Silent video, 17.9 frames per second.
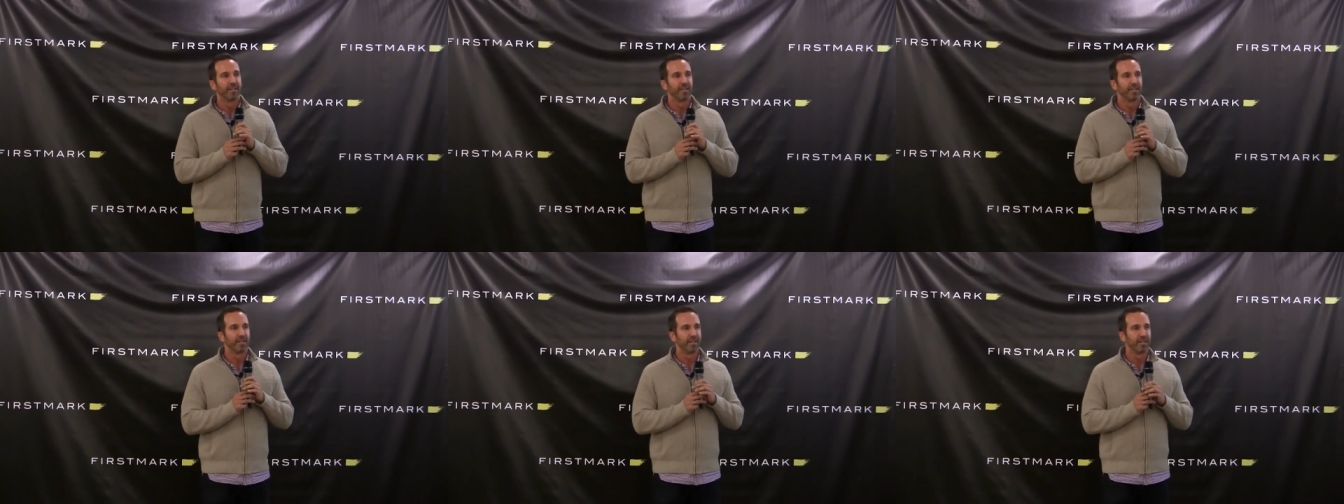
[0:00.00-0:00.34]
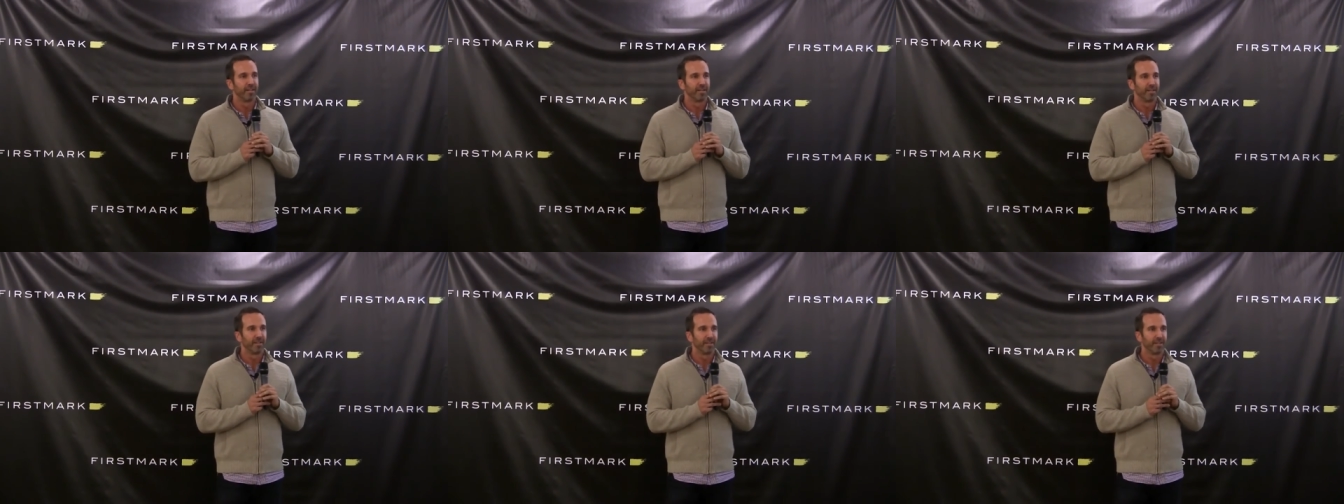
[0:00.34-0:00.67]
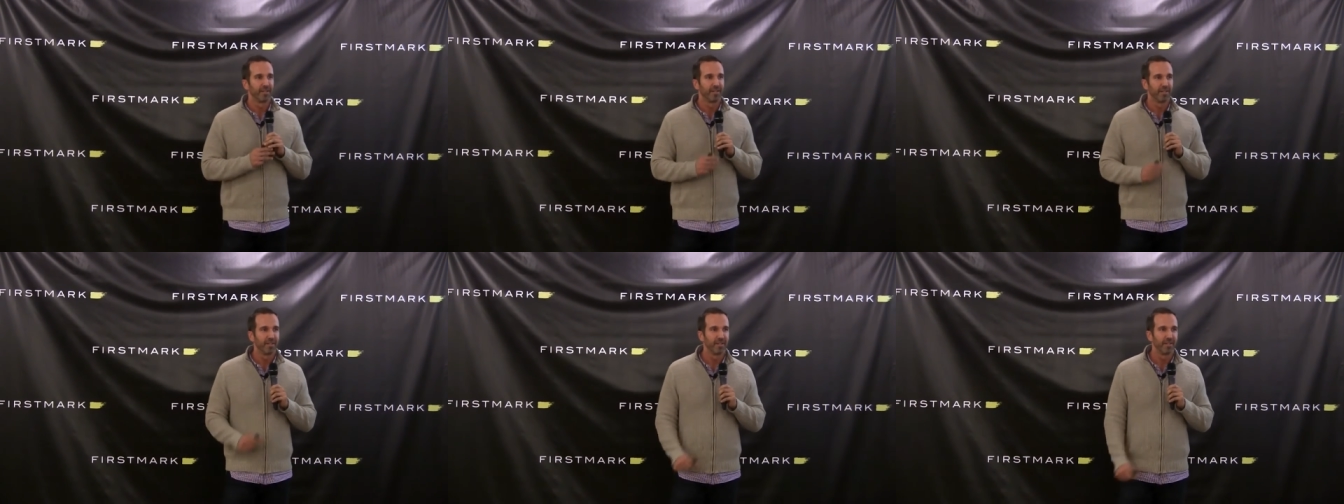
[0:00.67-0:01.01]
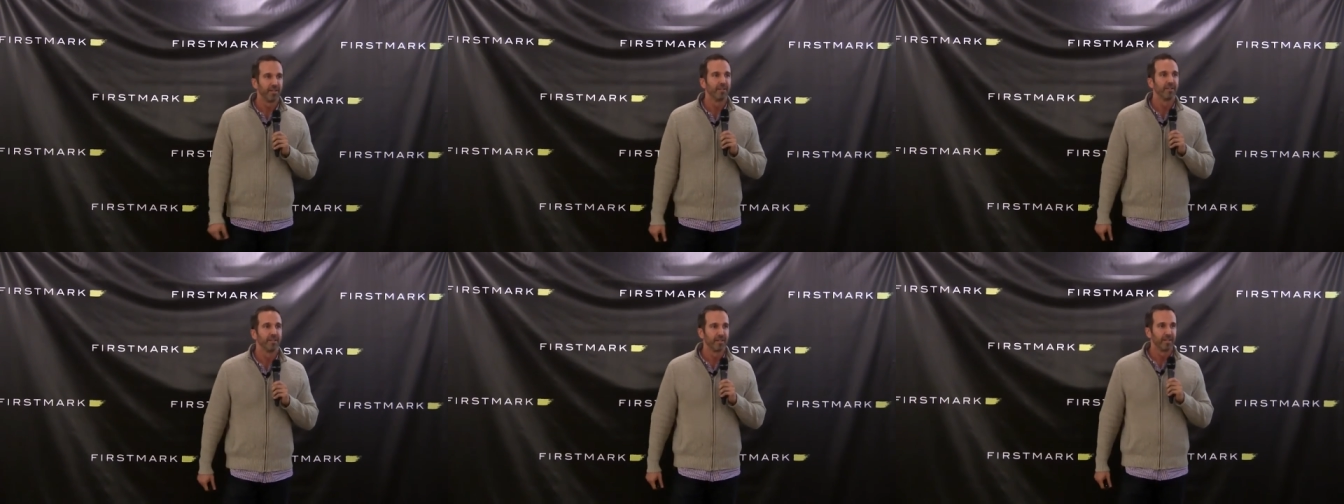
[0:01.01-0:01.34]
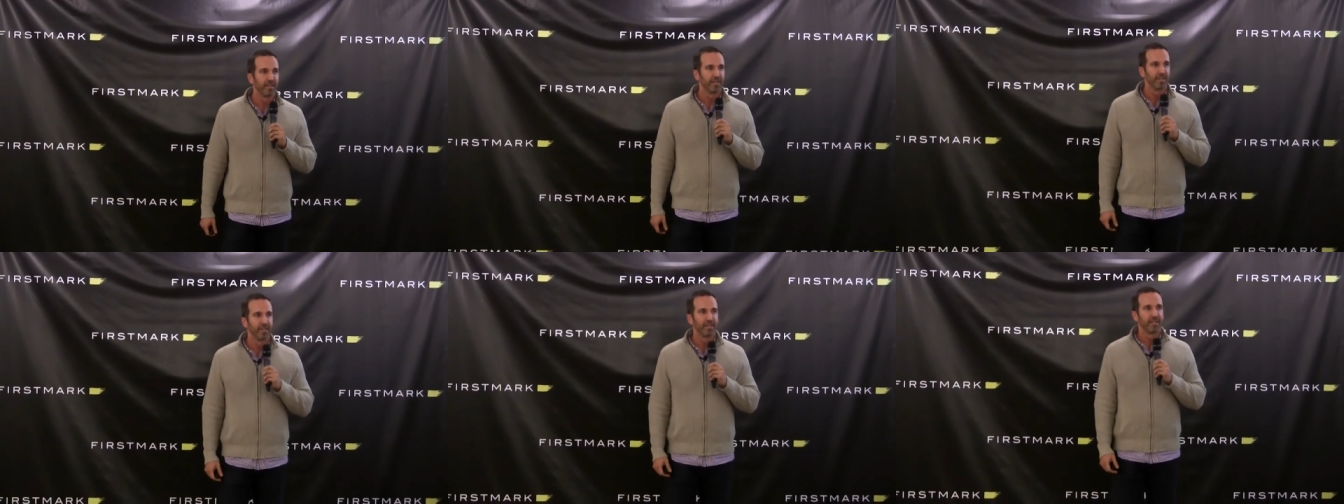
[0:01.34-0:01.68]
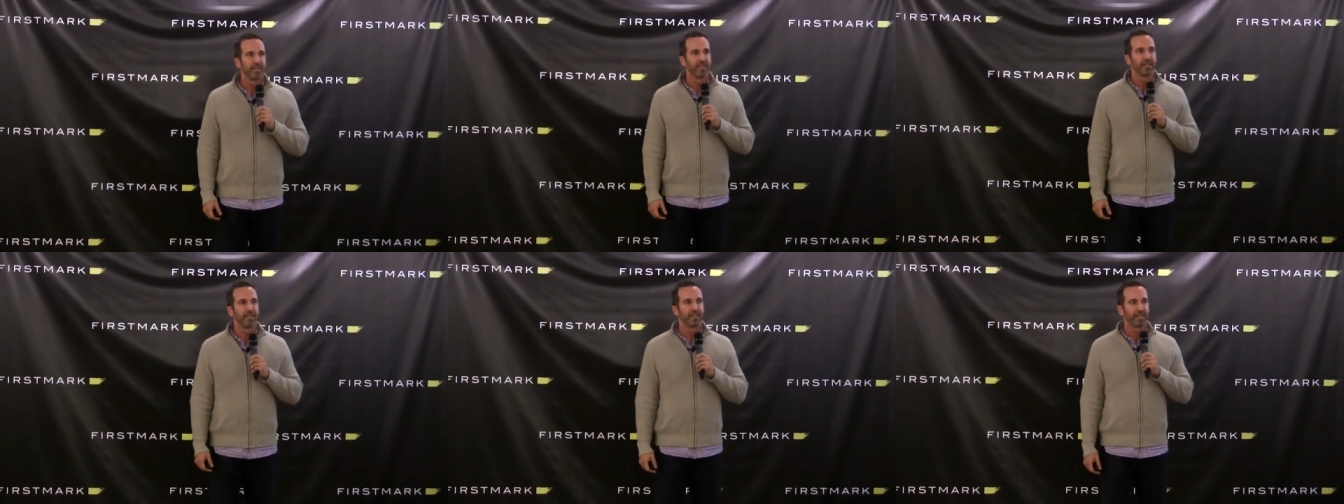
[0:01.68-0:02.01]
sort of
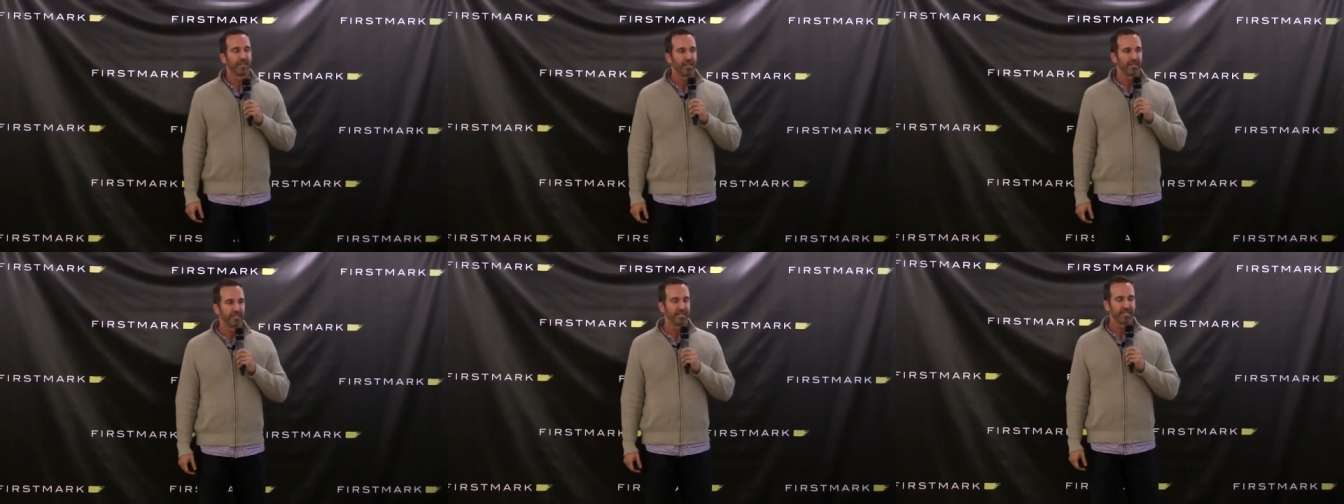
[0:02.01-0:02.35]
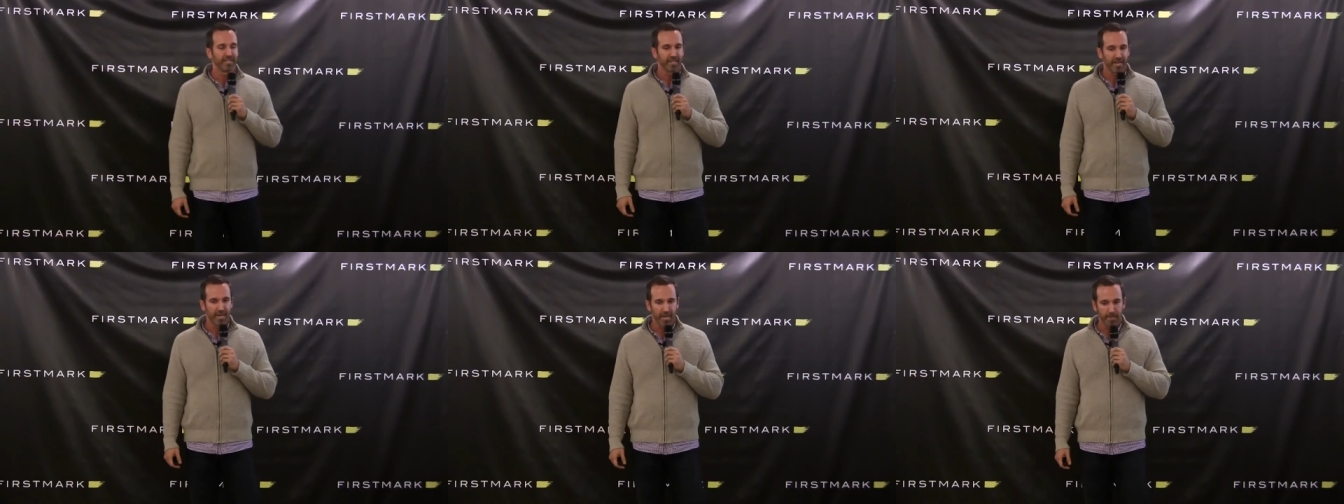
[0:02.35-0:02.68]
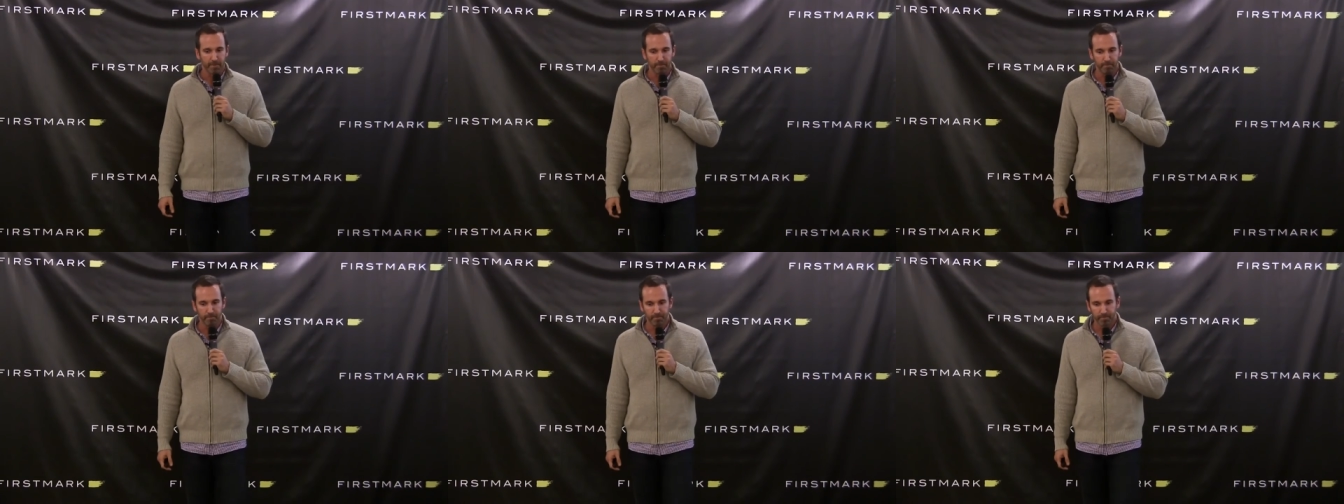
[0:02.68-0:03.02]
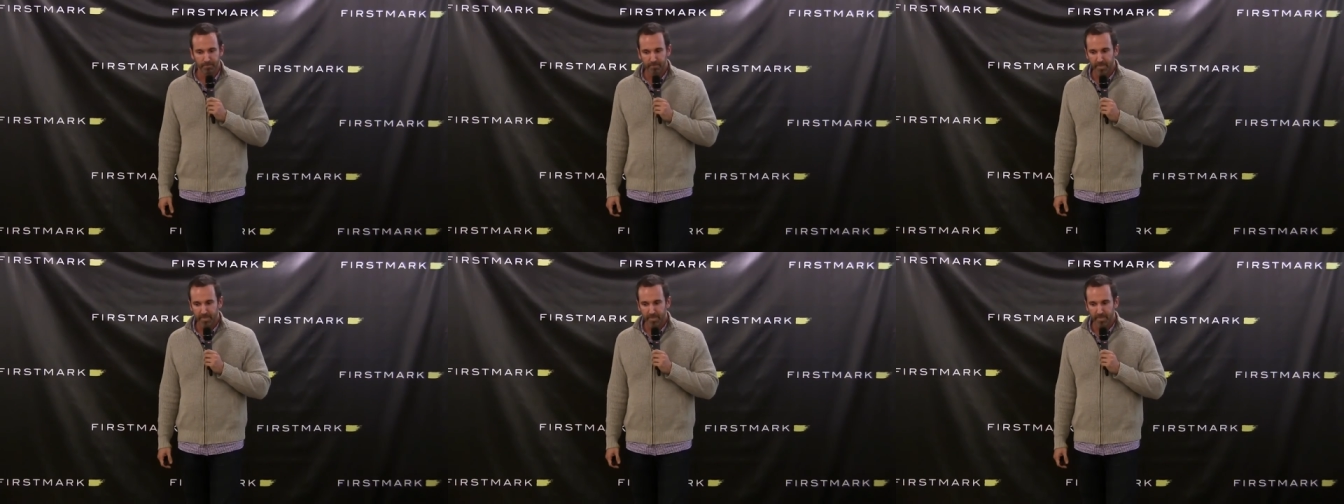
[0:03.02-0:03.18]
uh, Thanks. Um,